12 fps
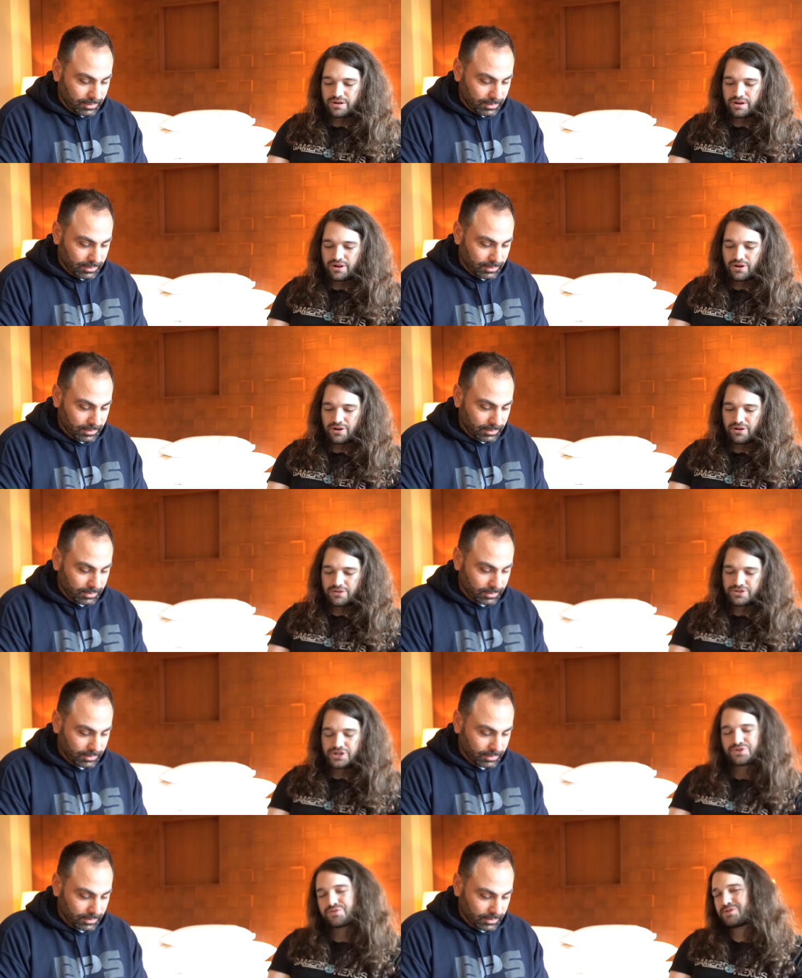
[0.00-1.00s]
Speaker 1: are
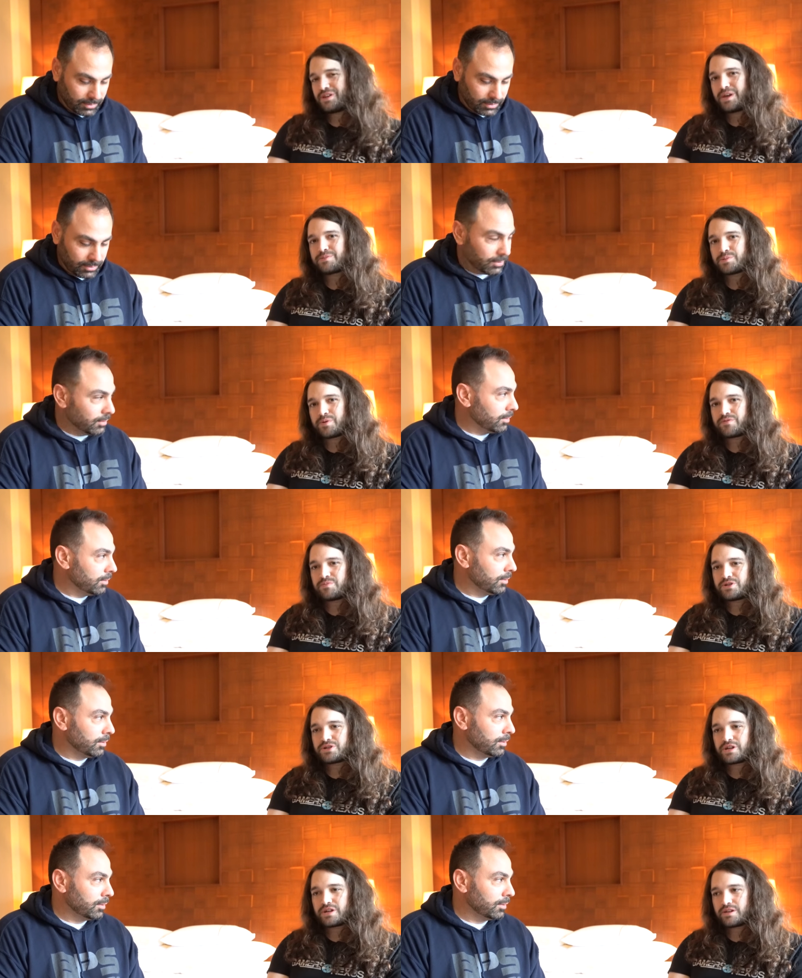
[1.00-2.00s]
just from the names above the
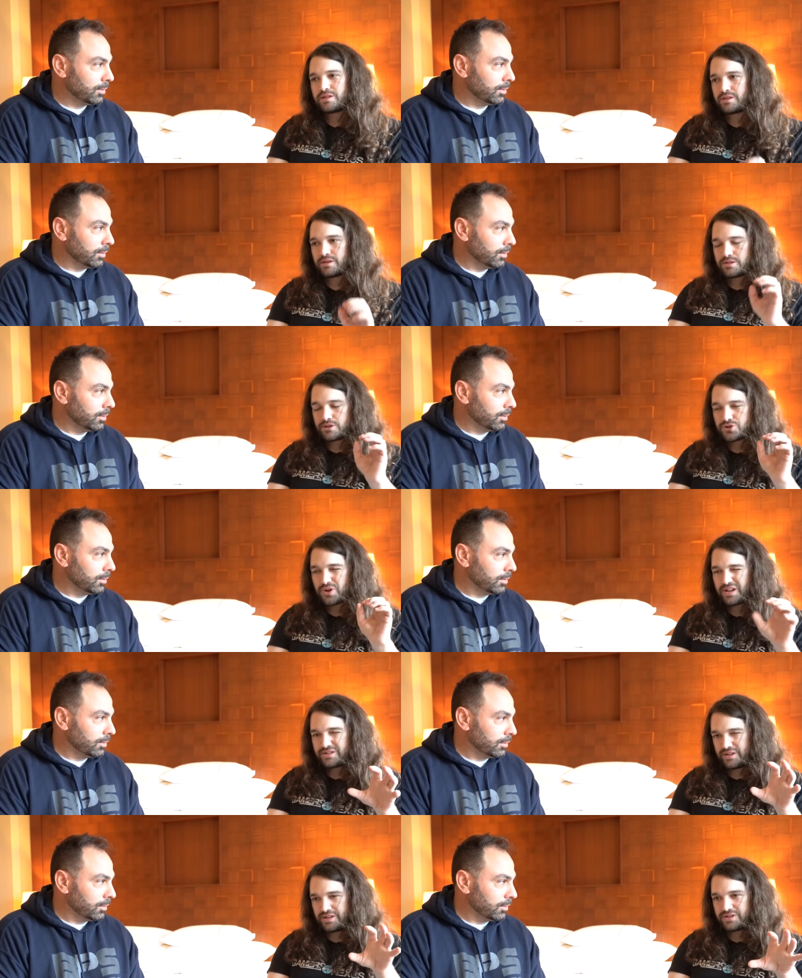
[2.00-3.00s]
machine, and the the
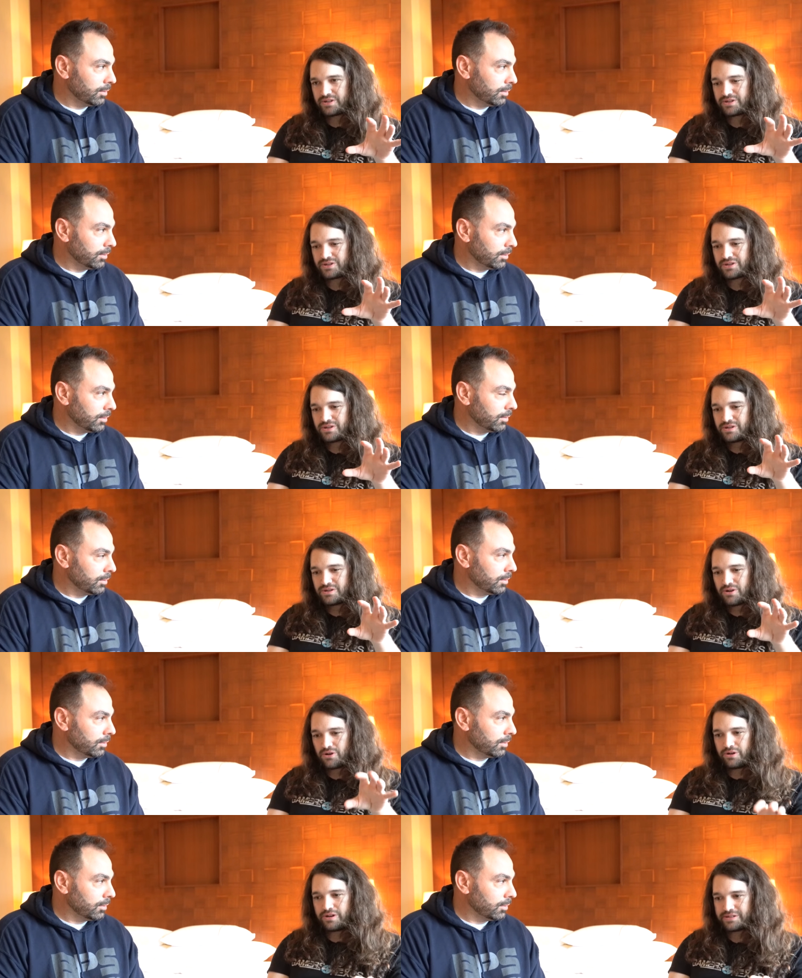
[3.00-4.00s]
translations
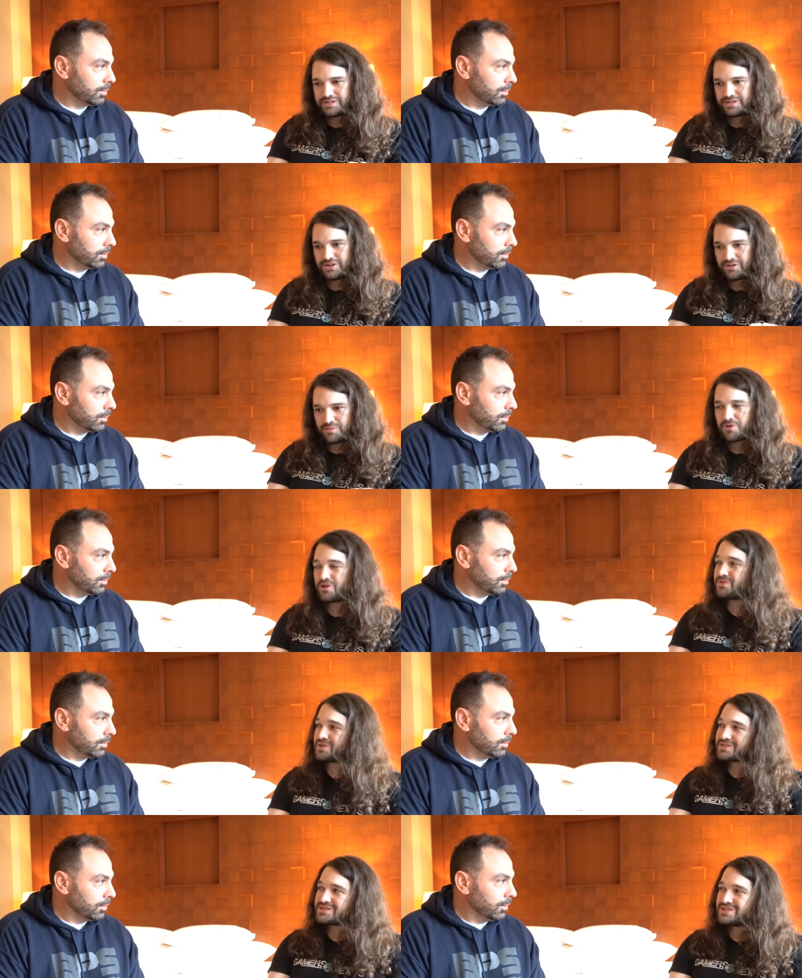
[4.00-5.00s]
aren't necessarily
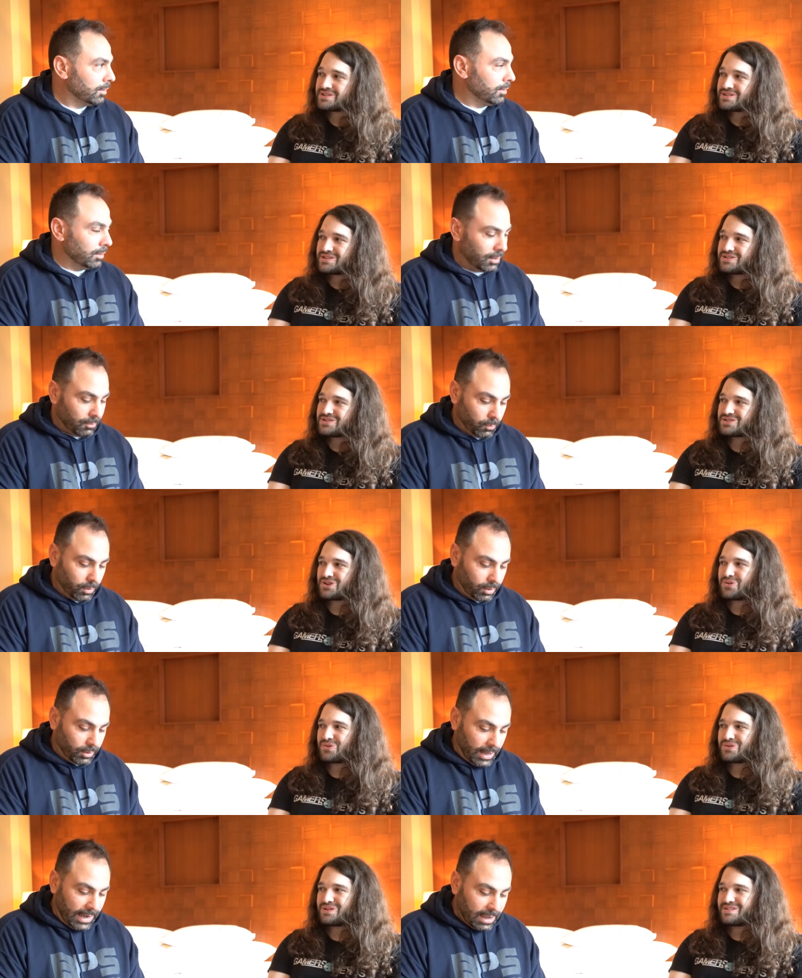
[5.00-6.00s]
perfect. So,
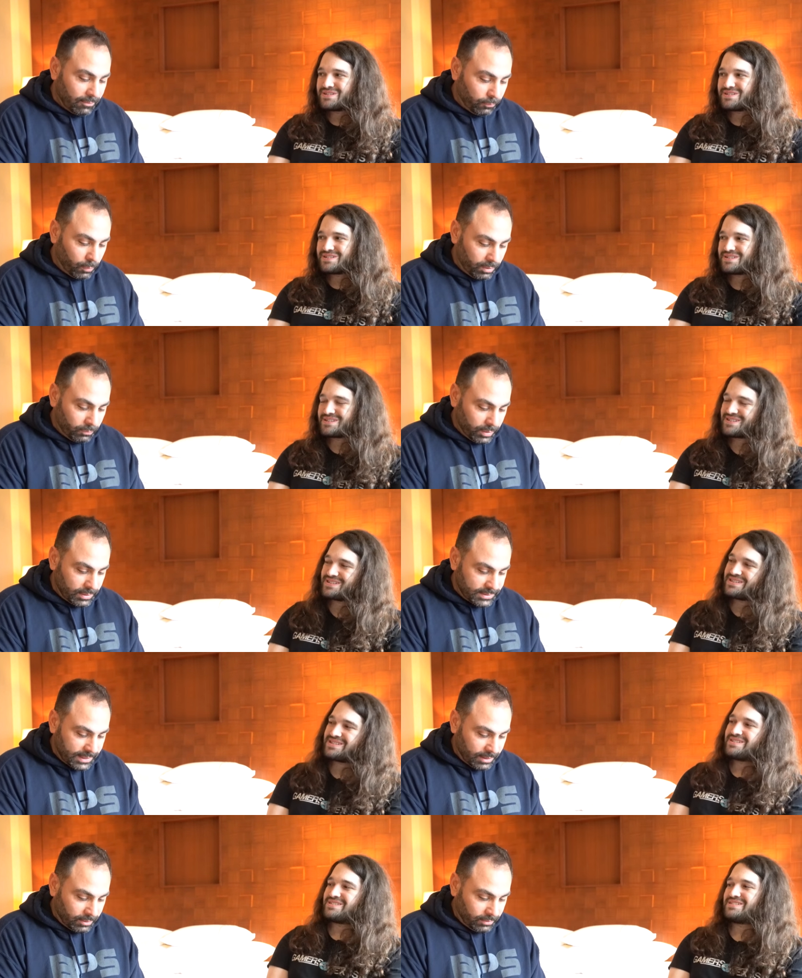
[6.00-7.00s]
well,
Speaker 2: I have one written
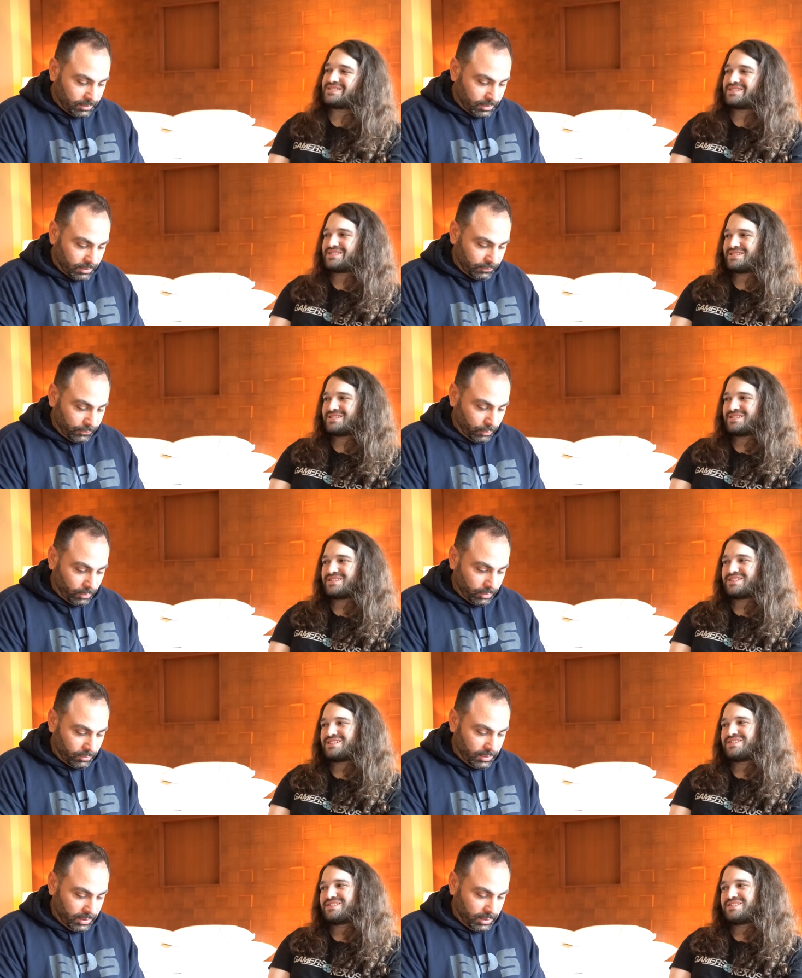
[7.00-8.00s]
down for
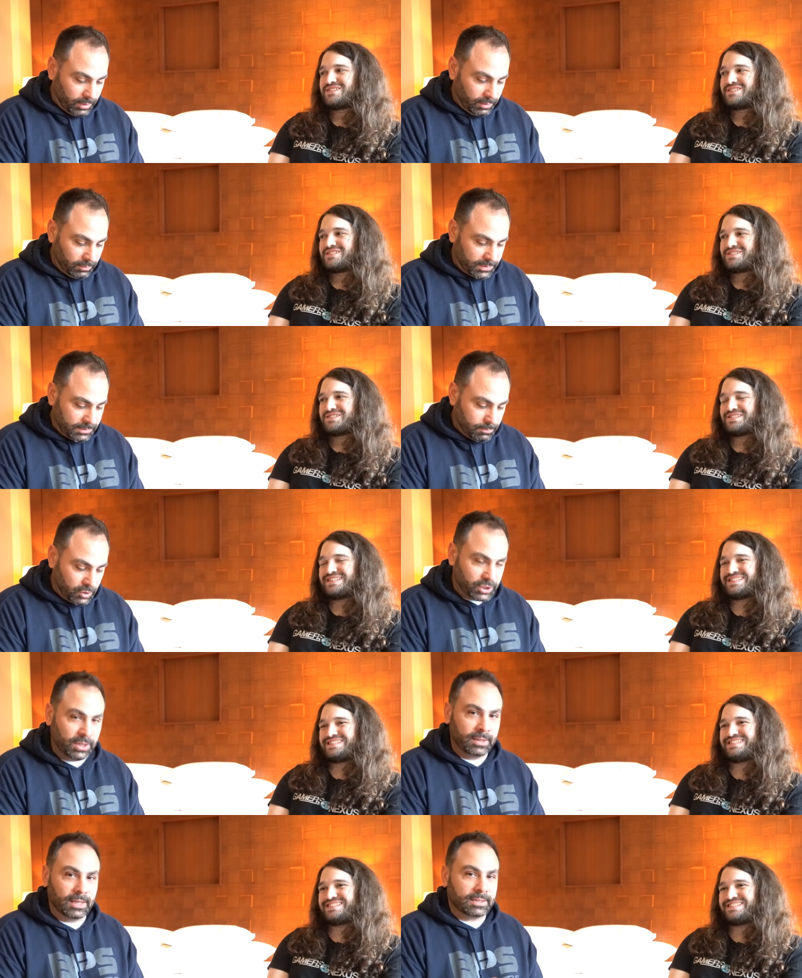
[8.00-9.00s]
the
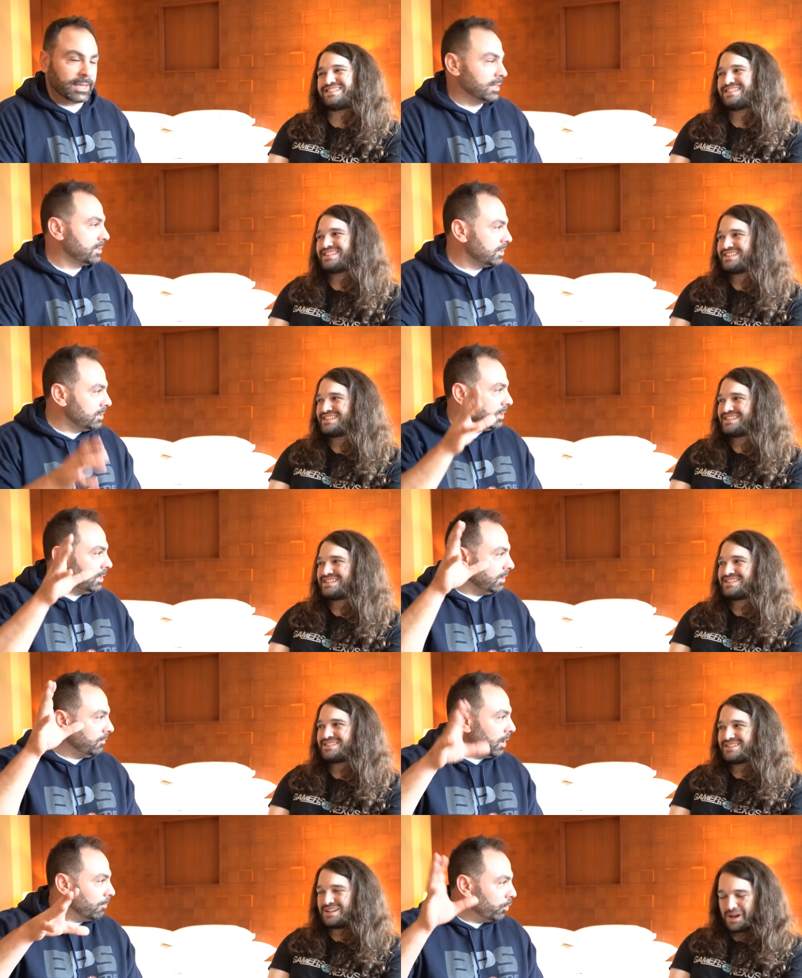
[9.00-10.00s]
machine that tests the
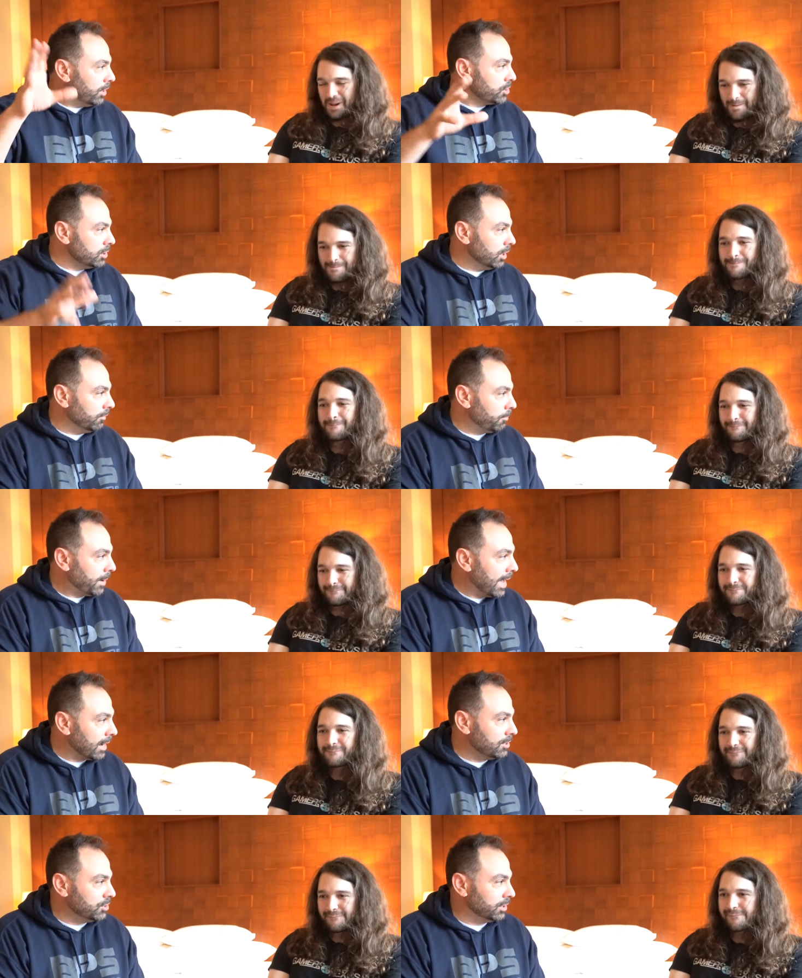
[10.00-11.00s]
vibration of the
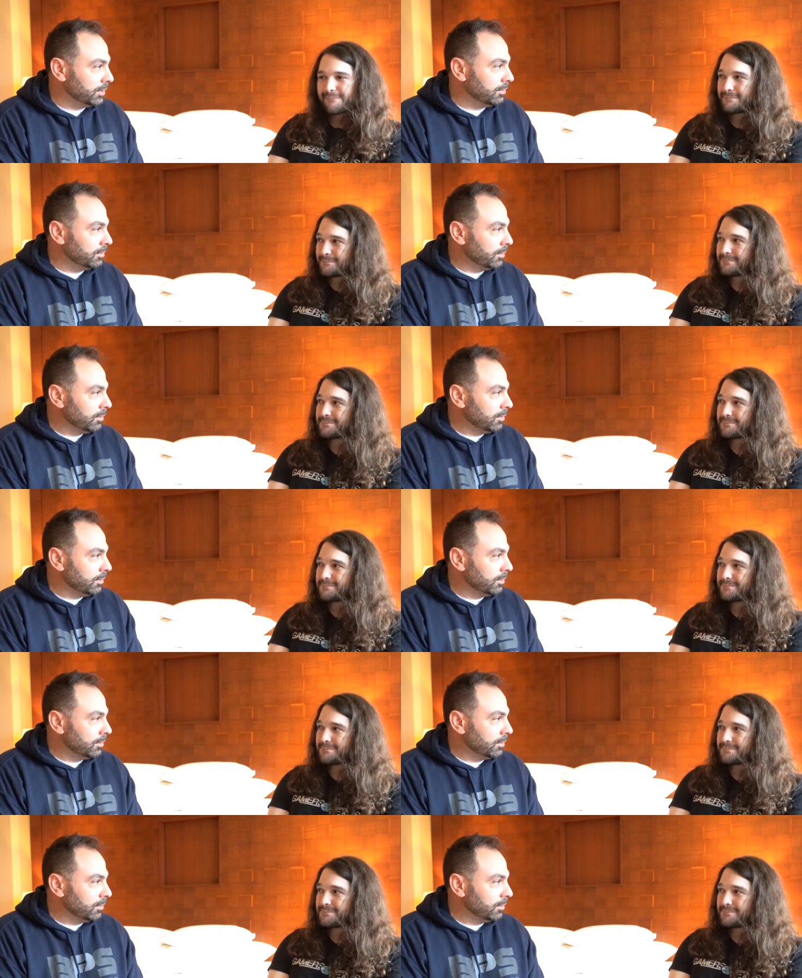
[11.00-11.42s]
packaging.